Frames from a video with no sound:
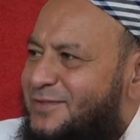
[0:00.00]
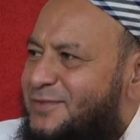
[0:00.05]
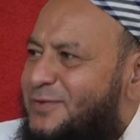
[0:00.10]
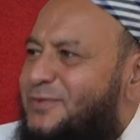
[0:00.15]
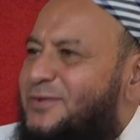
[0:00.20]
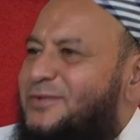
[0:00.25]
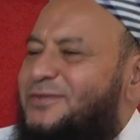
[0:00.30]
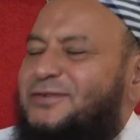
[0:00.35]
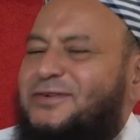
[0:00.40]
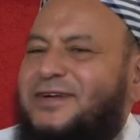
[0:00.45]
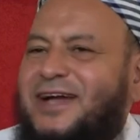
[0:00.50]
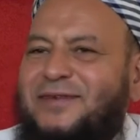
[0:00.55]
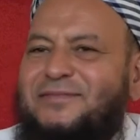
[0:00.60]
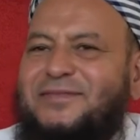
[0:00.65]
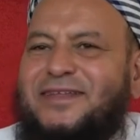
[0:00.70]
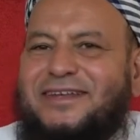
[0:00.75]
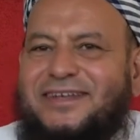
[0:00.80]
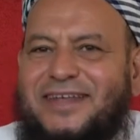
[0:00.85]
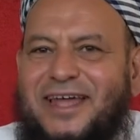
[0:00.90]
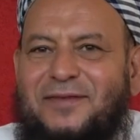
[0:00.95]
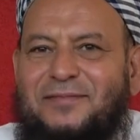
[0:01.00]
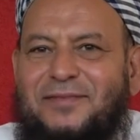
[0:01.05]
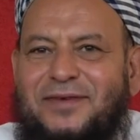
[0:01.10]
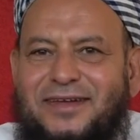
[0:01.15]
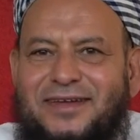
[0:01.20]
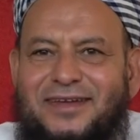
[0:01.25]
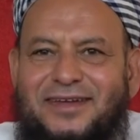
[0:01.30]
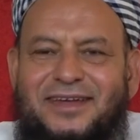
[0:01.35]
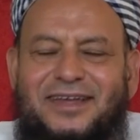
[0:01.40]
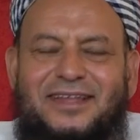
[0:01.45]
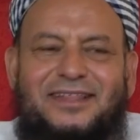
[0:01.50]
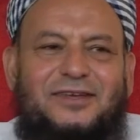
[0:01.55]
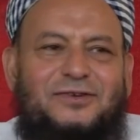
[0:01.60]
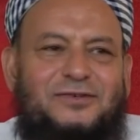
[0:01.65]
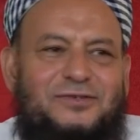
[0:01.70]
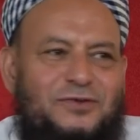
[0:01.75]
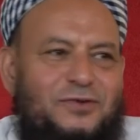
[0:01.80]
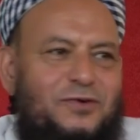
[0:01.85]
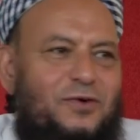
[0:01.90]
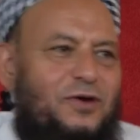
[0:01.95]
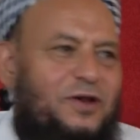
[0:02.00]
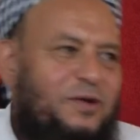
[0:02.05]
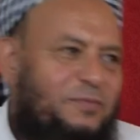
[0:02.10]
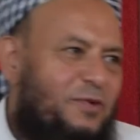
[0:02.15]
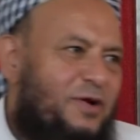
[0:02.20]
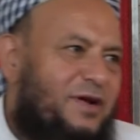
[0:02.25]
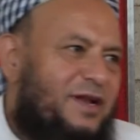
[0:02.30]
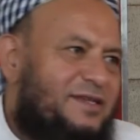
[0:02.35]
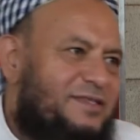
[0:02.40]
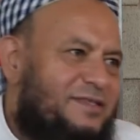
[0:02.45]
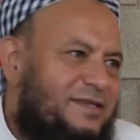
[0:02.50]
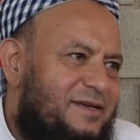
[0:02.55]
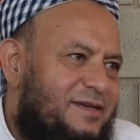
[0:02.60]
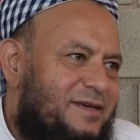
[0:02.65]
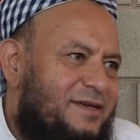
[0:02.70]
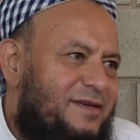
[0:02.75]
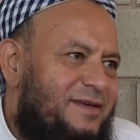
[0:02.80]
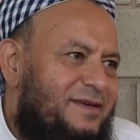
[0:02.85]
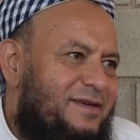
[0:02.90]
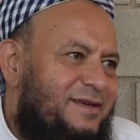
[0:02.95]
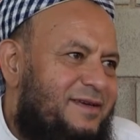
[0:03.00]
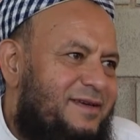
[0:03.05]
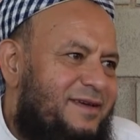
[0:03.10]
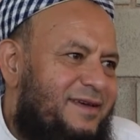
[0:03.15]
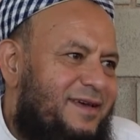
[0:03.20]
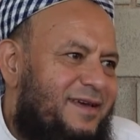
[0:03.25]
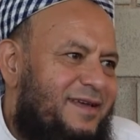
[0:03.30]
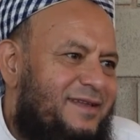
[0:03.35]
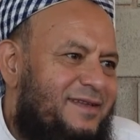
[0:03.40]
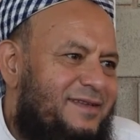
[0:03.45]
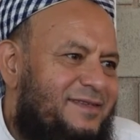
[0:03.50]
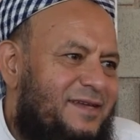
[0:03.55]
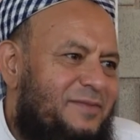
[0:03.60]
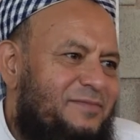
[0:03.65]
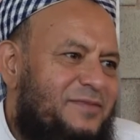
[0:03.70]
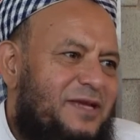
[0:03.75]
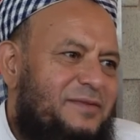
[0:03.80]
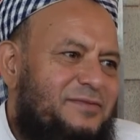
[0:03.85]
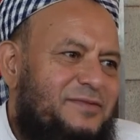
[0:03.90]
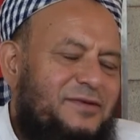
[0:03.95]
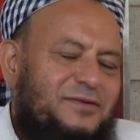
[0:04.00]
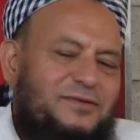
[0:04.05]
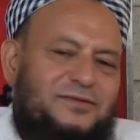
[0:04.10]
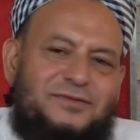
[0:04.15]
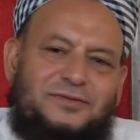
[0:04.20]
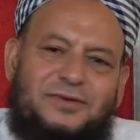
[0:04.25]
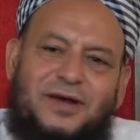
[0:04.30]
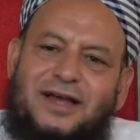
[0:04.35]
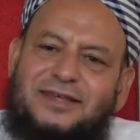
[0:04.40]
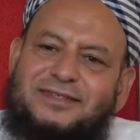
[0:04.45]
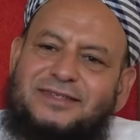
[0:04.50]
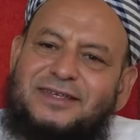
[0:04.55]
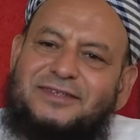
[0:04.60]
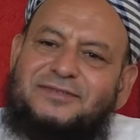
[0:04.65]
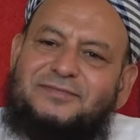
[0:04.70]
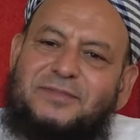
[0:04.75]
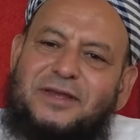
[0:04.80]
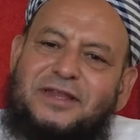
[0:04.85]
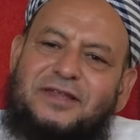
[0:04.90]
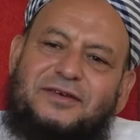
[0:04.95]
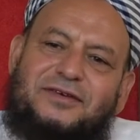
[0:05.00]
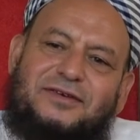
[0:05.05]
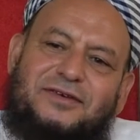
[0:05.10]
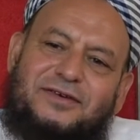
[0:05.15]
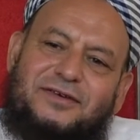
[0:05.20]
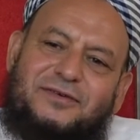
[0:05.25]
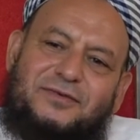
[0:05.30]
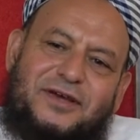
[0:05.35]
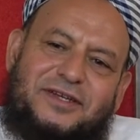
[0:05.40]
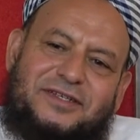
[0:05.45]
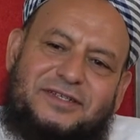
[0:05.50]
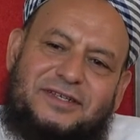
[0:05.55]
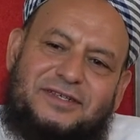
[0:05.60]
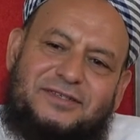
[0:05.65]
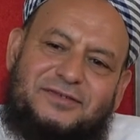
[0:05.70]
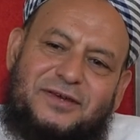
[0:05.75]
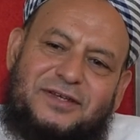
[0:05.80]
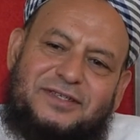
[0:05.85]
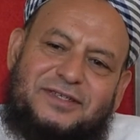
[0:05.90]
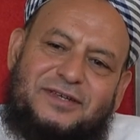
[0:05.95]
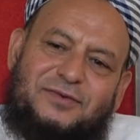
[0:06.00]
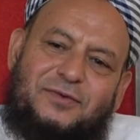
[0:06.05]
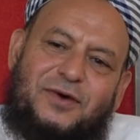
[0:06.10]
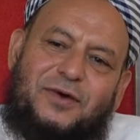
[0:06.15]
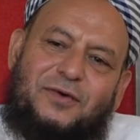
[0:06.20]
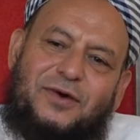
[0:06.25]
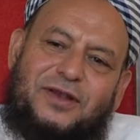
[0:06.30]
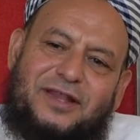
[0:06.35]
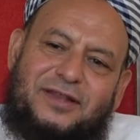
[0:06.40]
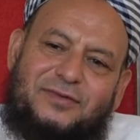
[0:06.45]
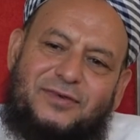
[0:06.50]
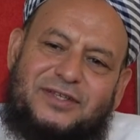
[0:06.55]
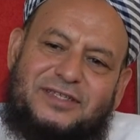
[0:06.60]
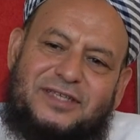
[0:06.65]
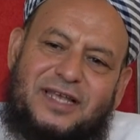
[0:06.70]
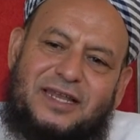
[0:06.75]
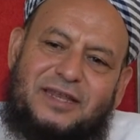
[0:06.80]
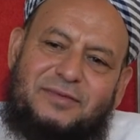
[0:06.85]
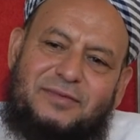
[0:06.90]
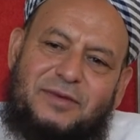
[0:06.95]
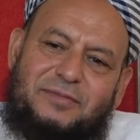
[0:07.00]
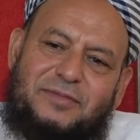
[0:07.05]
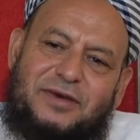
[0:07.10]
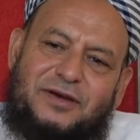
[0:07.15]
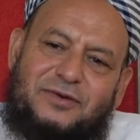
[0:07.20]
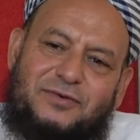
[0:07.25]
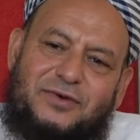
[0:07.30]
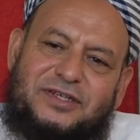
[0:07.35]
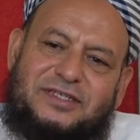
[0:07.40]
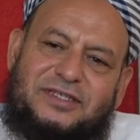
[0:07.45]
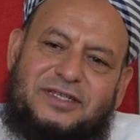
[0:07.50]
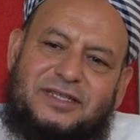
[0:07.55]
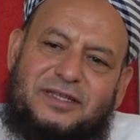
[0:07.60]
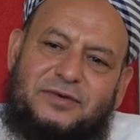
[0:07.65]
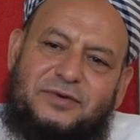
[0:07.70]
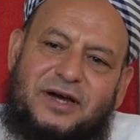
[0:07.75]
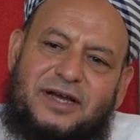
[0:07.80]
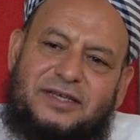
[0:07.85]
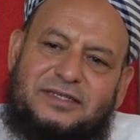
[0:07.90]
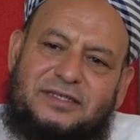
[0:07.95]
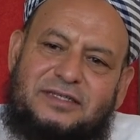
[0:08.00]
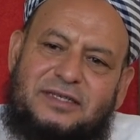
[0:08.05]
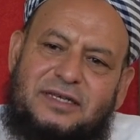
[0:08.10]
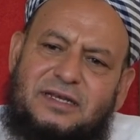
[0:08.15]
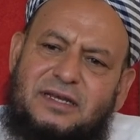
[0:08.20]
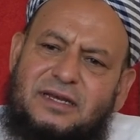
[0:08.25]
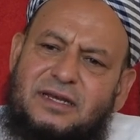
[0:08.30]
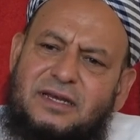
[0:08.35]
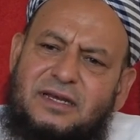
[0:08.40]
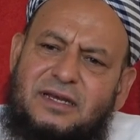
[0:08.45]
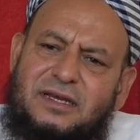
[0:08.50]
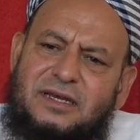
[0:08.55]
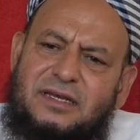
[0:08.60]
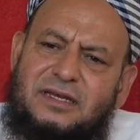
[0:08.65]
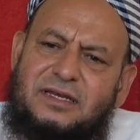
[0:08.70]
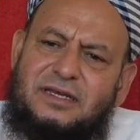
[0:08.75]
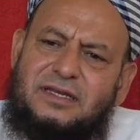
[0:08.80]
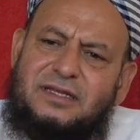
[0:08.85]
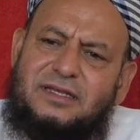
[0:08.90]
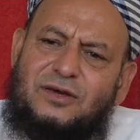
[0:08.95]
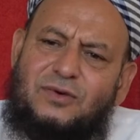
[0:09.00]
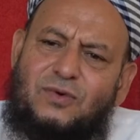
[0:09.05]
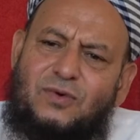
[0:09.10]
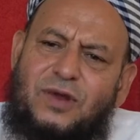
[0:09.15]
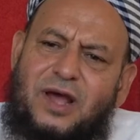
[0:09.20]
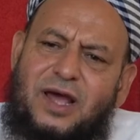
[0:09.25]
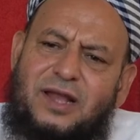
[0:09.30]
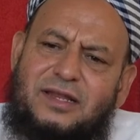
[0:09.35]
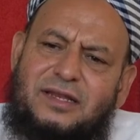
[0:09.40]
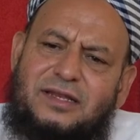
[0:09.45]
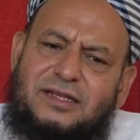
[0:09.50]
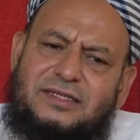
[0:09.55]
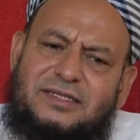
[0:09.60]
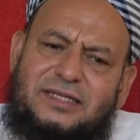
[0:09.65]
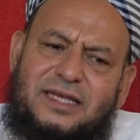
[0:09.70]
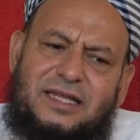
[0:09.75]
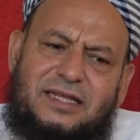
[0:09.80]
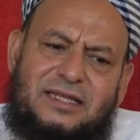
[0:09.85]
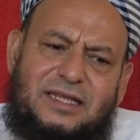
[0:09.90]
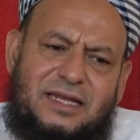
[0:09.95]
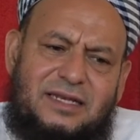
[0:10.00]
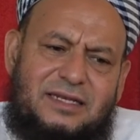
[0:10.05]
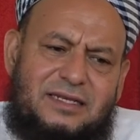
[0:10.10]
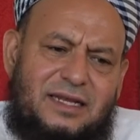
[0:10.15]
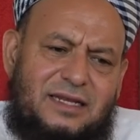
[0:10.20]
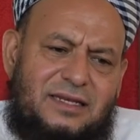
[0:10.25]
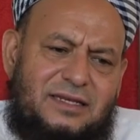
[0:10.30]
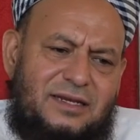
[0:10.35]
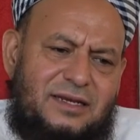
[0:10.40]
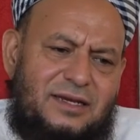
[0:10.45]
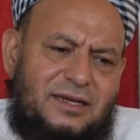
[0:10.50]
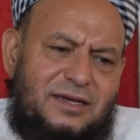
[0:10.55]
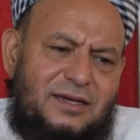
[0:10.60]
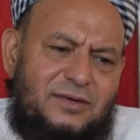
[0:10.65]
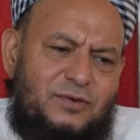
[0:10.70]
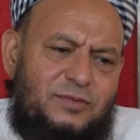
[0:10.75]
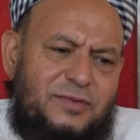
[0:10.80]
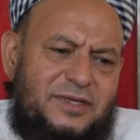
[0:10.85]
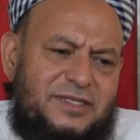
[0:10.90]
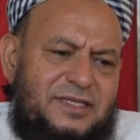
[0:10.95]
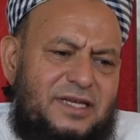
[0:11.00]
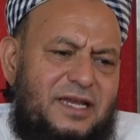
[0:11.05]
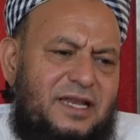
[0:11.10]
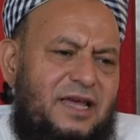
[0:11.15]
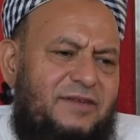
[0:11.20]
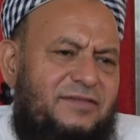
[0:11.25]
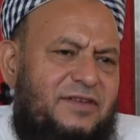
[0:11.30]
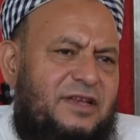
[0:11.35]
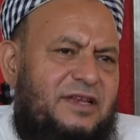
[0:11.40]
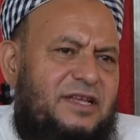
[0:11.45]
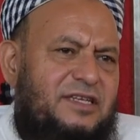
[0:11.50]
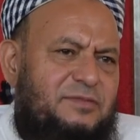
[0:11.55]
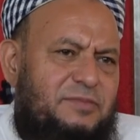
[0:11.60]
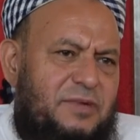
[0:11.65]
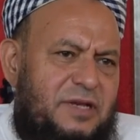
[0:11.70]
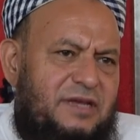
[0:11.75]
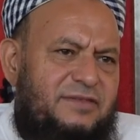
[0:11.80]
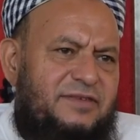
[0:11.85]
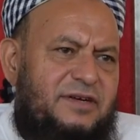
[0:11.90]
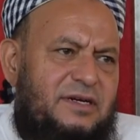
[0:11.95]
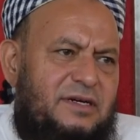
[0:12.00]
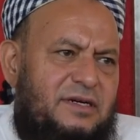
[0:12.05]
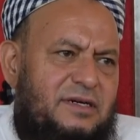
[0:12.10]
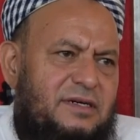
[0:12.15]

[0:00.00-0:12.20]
So we used to come that time, and they used to call upon us, and sometimes they used to ask us many questions. So I said once I remember a question they were asked. They said, in the Quran it is said that you must kill every disbeliever.